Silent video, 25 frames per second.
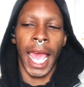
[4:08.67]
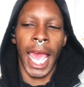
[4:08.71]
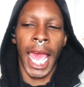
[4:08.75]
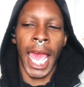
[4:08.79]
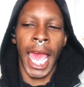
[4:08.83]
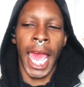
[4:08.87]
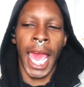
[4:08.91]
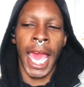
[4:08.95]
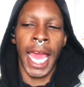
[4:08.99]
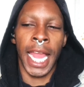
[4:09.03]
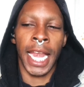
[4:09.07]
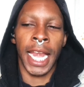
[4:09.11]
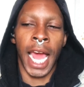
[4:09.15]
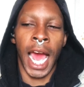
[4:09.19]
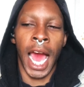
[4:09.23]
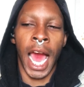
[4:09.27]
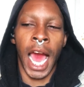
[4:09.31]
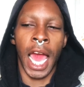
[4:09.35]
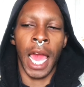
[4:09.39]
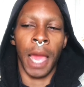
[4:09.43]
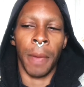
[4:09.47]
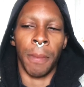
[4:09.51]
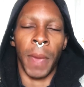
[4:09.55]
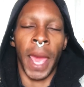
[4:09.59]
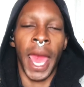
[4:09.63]
and
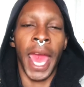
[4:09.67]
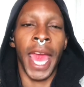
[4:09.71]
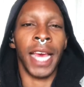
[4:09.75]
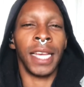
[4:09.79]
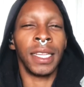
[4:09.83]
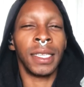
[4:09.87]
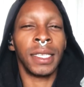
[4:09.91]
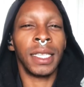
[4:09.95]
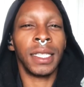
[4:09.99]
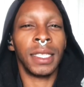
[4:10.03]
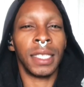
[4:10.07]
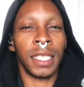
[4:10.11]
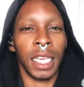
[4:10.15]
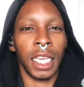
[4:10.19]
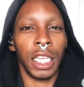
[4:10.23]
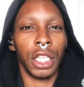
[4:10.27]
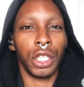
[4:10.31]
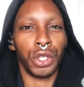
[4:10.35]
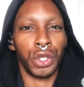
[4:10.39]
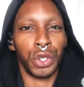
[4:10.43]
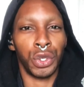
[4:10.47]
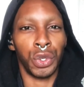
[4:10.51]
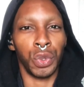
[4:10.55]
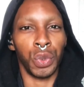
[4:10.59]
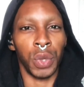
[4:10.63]
I'm hesitant
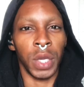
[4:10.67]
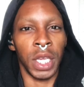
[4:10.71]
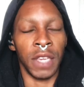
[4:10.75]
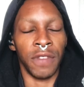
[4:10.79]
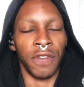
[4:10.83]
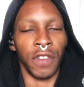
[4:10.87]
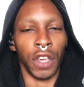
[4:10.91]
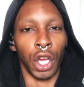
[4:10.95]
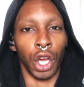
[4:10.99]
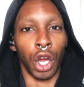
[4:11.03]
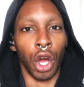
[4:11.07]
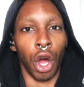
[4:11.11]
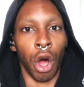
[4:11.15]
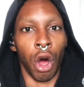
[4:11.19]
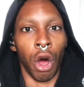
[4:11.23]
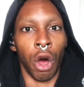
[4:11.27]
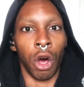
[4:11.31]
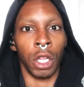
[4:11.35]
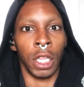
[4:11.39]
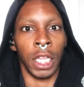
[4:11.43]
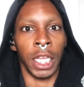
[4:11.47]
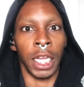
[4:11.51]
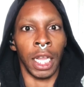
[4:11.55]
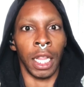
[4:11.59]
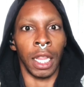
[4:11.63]
to even
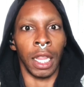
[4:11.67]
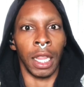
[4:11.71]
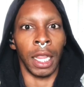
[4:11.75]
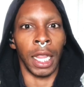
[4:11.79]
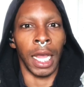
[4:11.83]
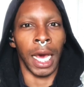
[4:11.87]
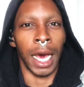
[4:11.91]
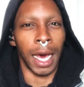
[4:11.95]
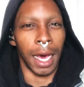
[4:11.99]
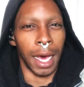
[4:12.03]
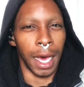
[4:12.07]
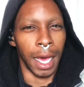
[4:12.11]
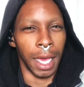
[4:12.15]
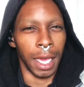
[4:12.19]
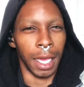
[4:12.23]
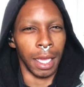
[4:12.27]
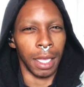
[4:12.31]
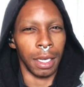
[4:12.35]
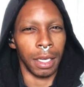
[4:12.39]
call it a line.